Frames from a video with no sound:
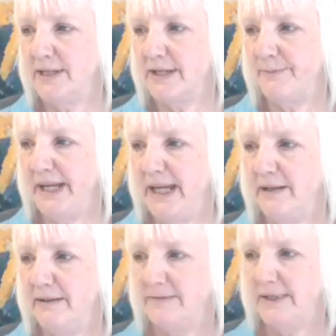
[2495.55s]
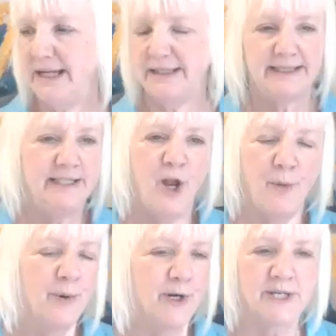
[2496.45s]
is a big, like, it's
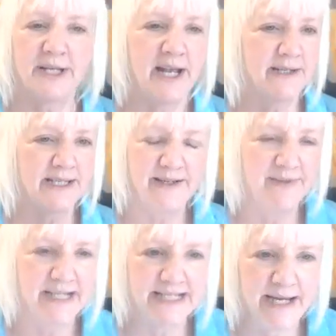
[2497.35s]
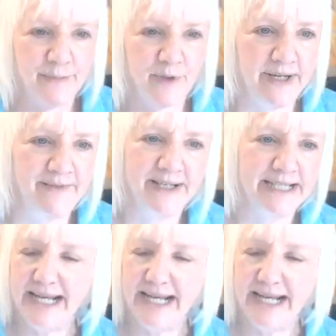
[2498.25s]
no person. I'll just give an example. Even